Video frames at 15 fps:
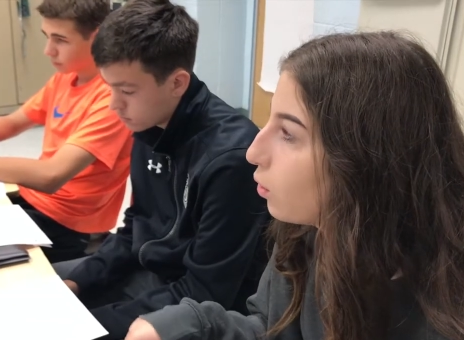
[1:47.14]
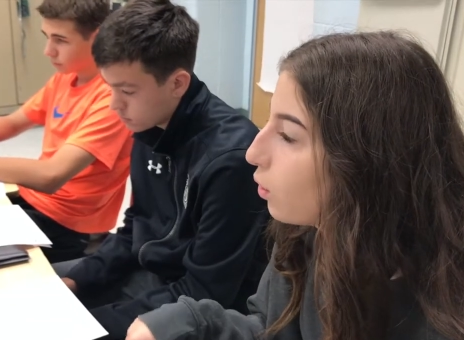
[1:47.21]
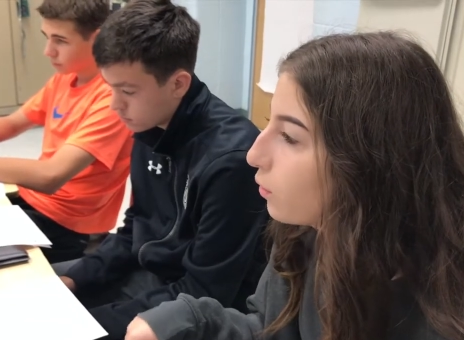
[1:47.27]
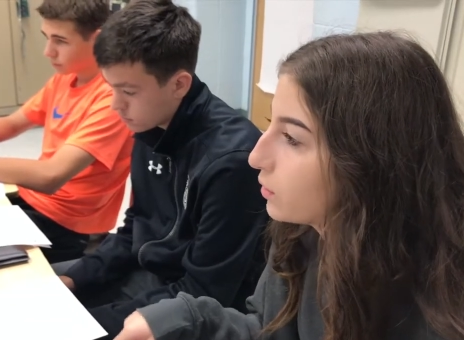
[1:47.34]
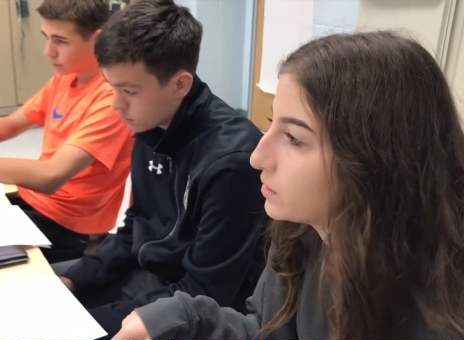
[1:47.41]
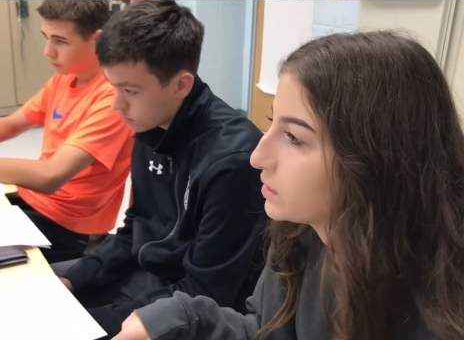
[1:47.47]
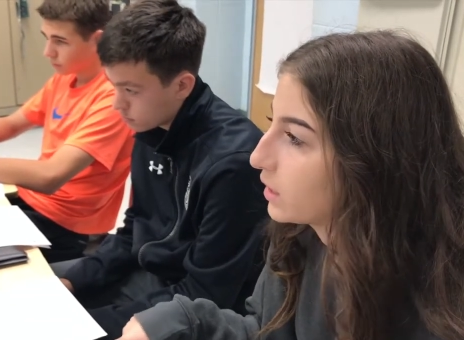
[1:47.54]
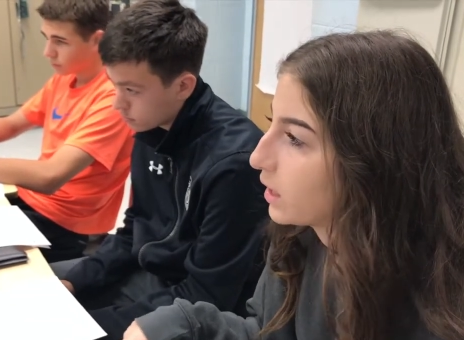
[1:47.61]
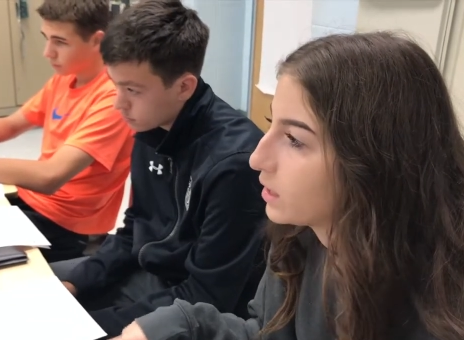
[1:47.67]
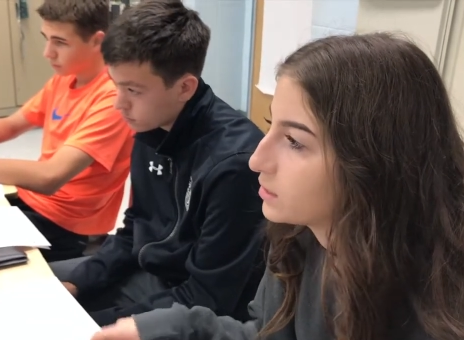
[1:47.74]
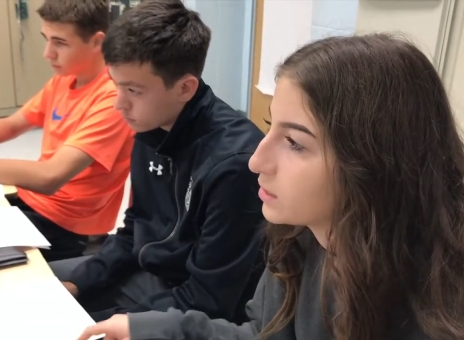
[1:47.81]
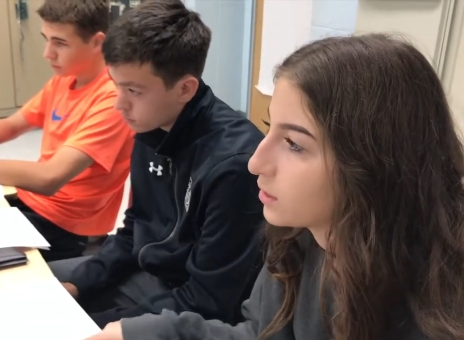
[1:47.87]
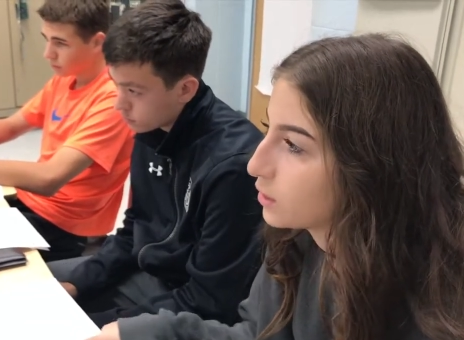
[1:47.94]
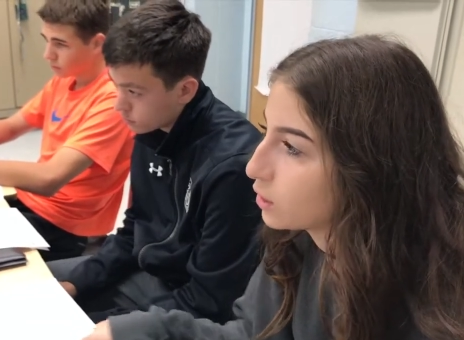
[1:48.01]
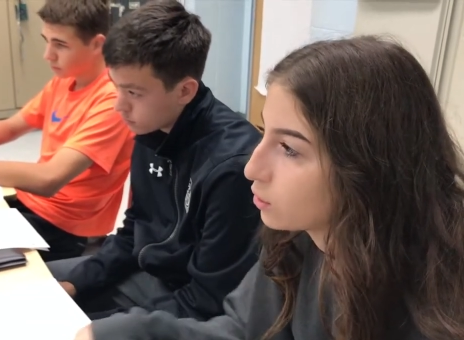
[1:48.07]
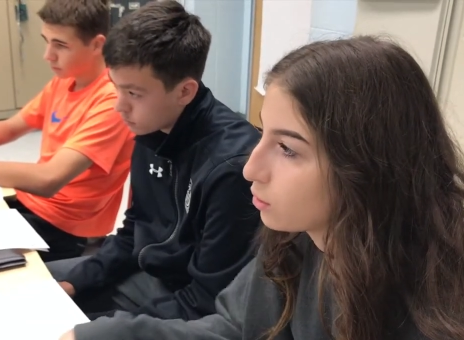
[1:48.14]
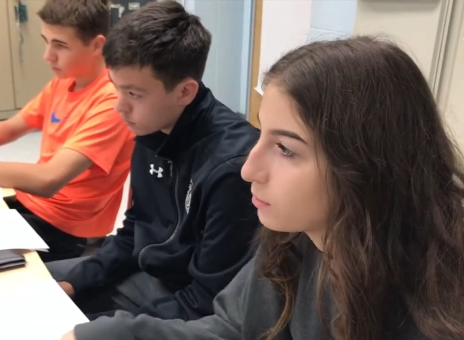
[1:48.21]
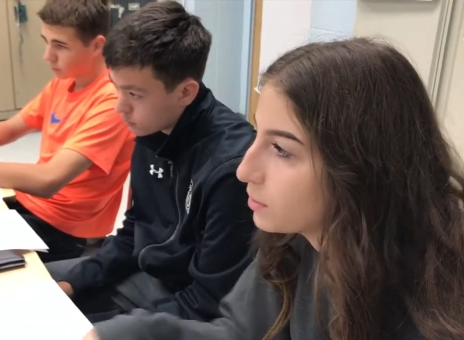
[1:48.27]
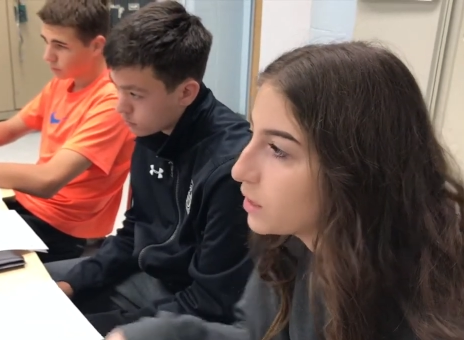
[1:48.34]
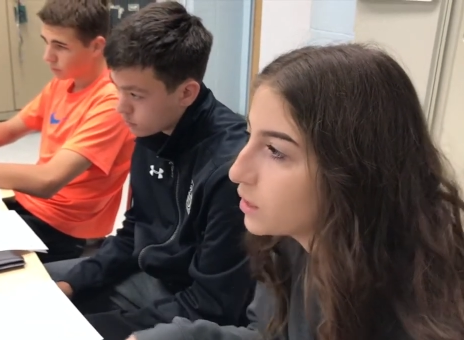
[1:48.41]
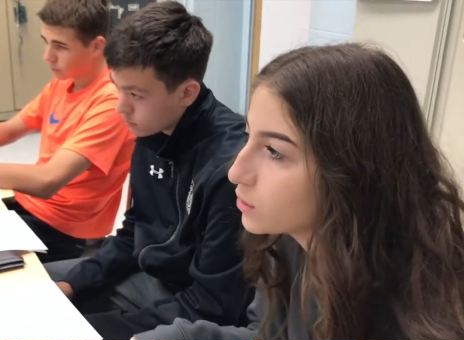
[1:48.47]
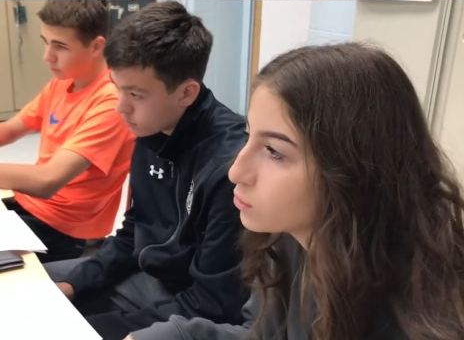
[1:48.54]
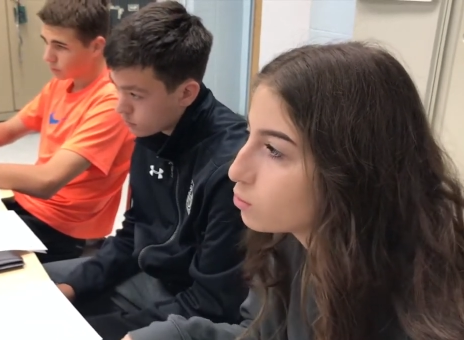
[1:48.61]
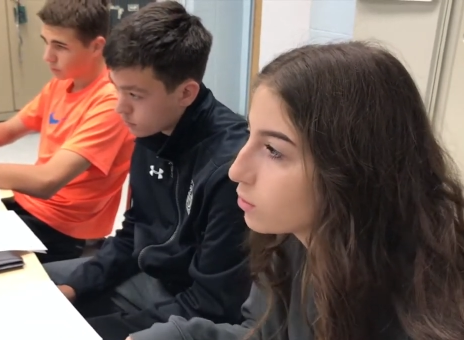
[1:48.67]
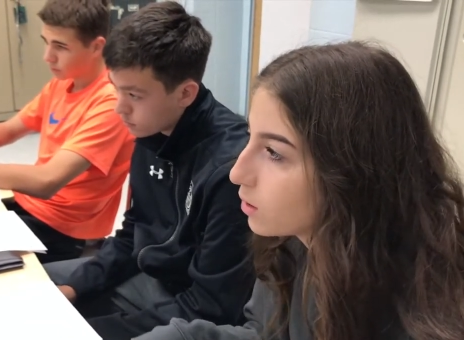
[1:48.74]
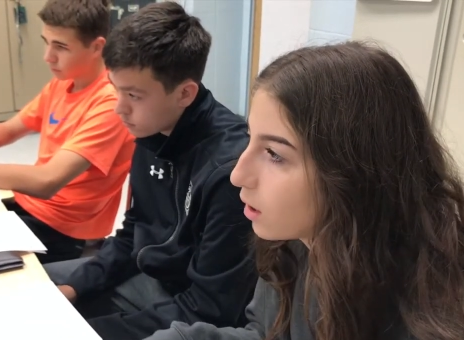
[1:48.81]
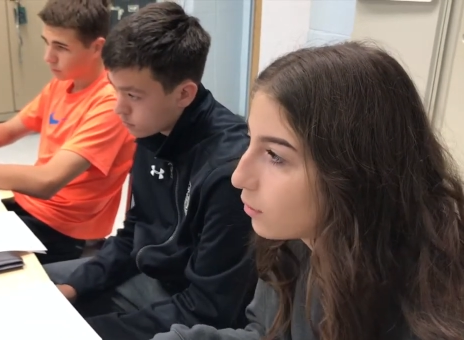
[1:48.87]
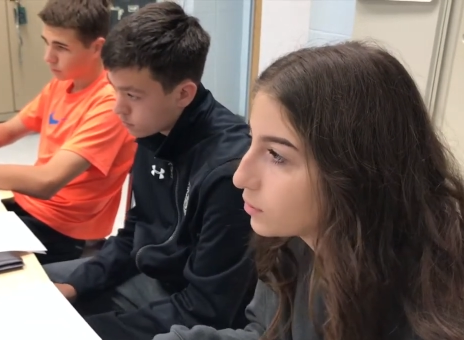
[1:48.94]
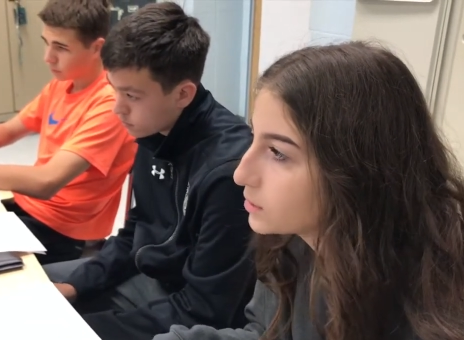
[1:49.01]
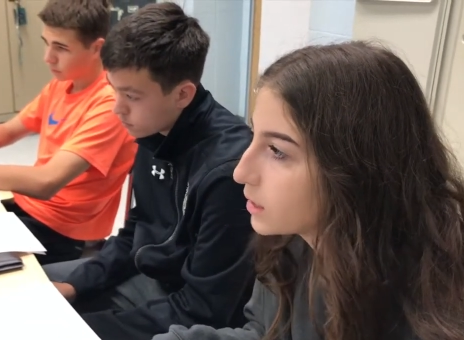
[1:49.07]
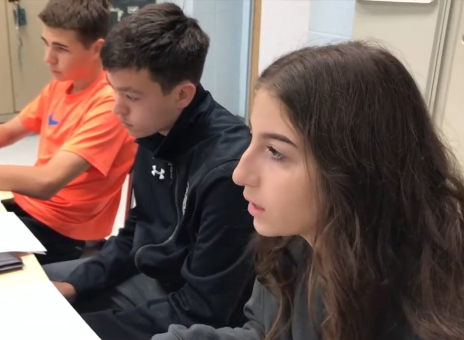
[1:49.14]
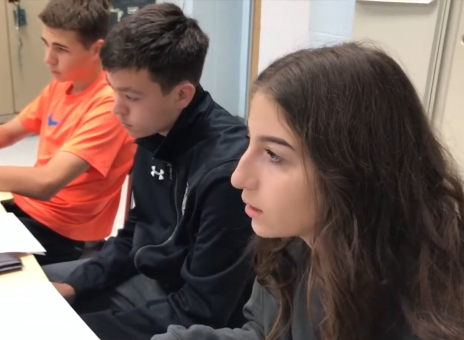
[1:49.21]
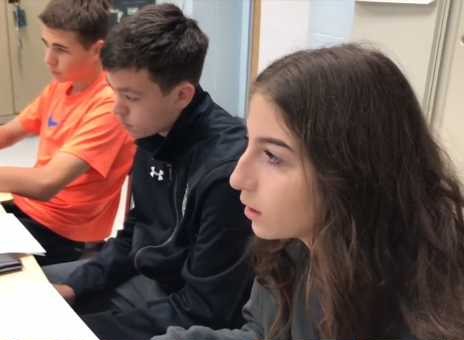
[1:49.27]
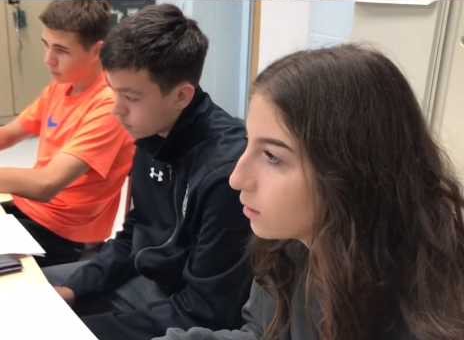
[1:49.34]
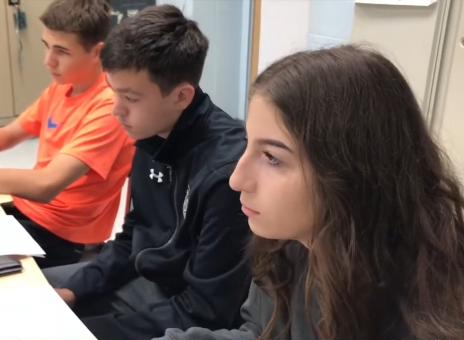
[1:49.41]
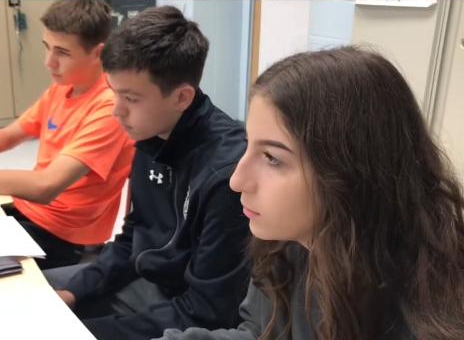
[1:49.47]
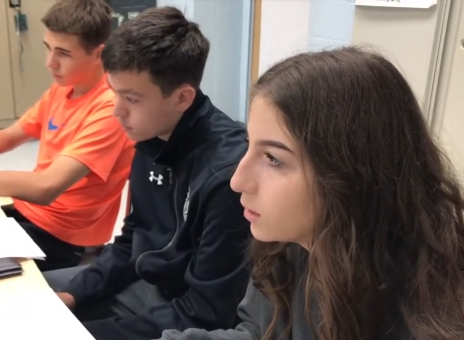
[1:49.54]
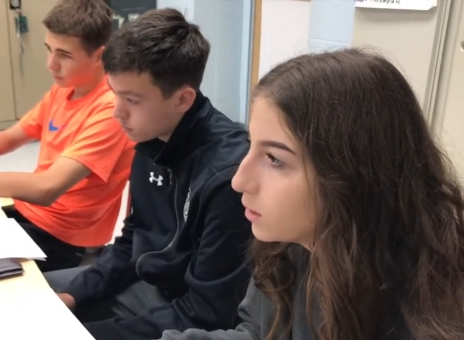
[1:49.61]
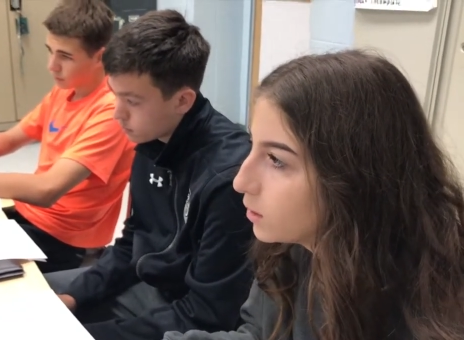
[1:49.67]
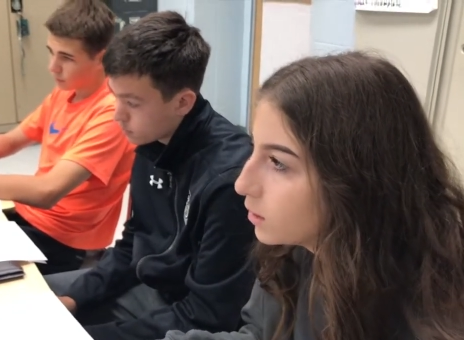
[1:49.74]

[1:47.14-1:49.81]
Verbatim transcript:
Speaker 1: always the case that the Europeans would go and take them.